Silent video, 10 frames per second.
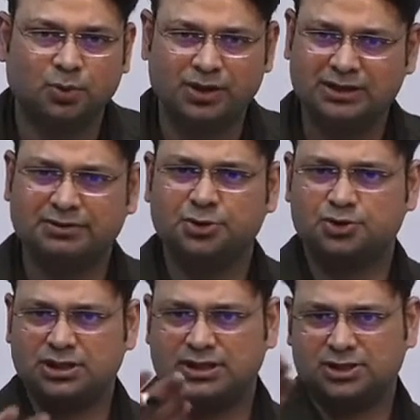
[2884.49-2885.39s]
whatever
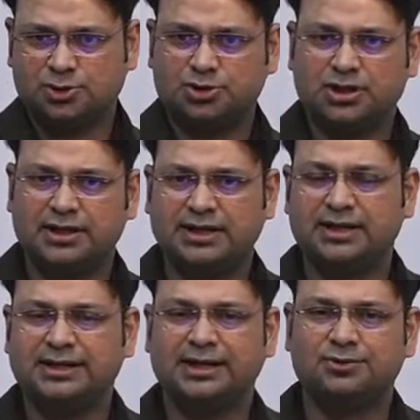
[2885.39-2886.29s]
you see, the social
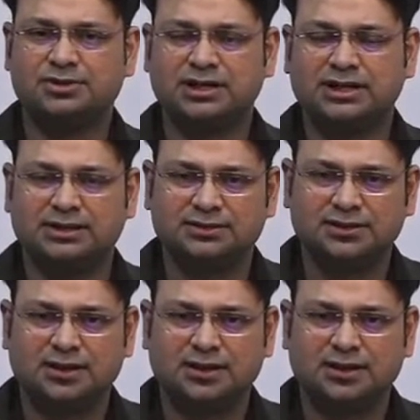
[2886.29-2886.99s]
reality outside,